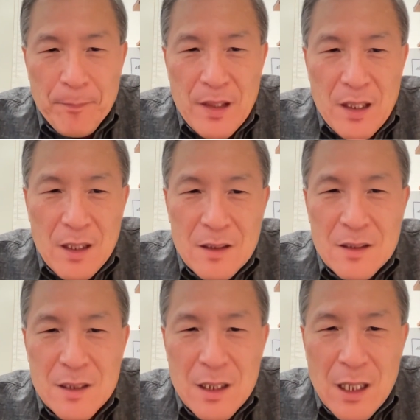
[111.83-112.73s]

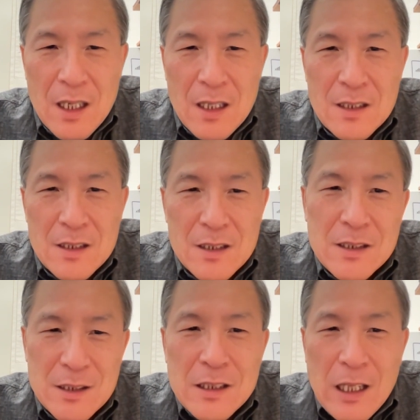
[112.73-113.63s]
It's got
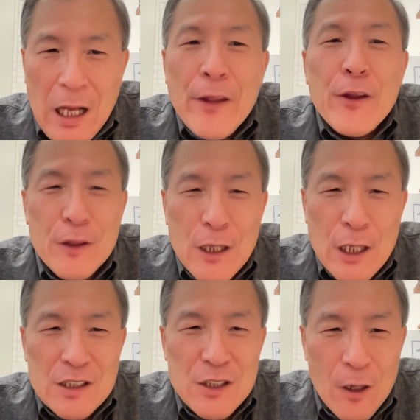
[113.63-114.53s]
other
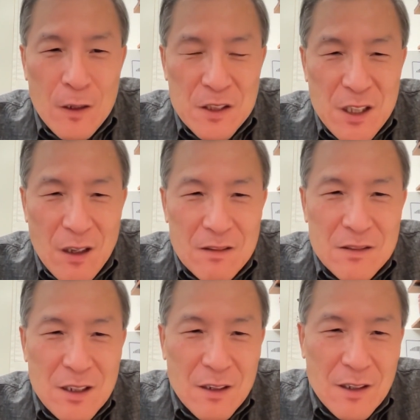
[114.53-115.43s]
things also.
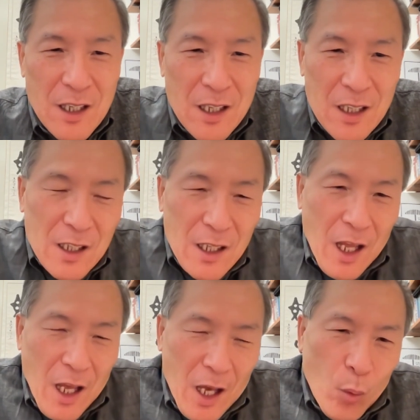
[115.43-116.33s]
Okay.
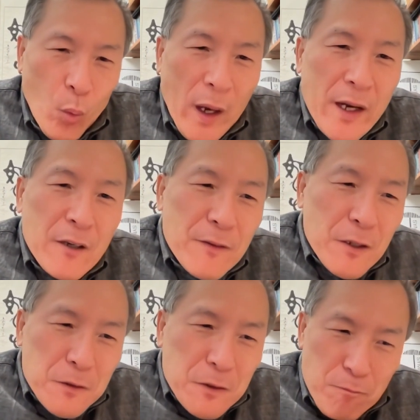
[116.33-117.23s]
And one of
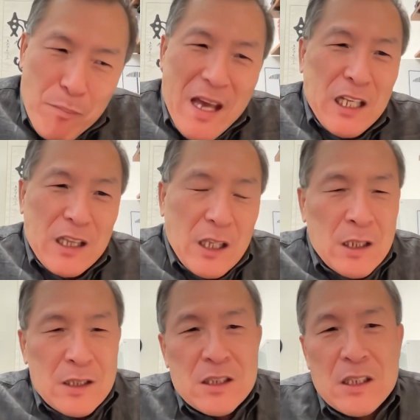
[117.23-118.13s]
those many
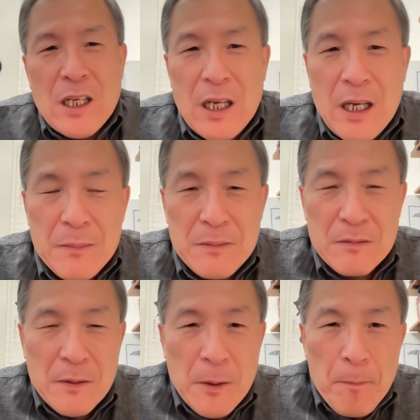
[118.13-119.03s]
things that
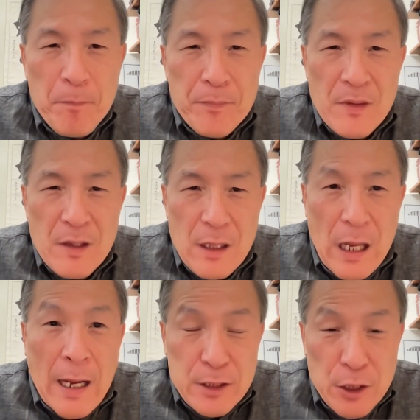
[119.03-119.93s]

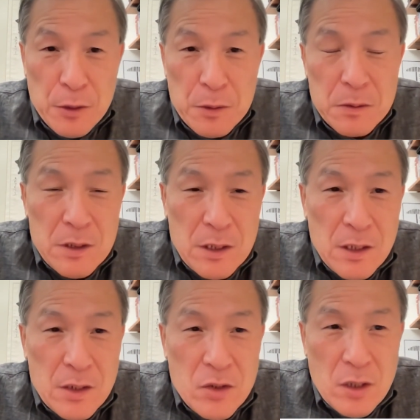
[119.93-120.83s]
I do
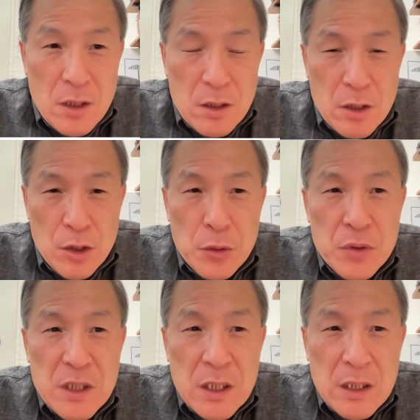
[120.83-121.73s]
is
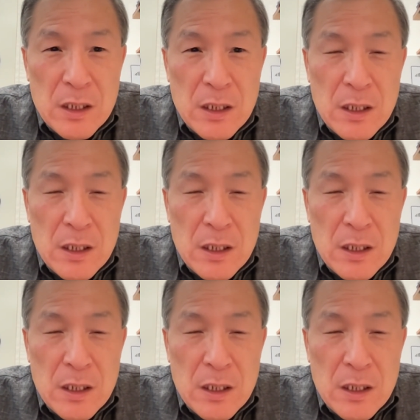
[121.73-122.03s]
using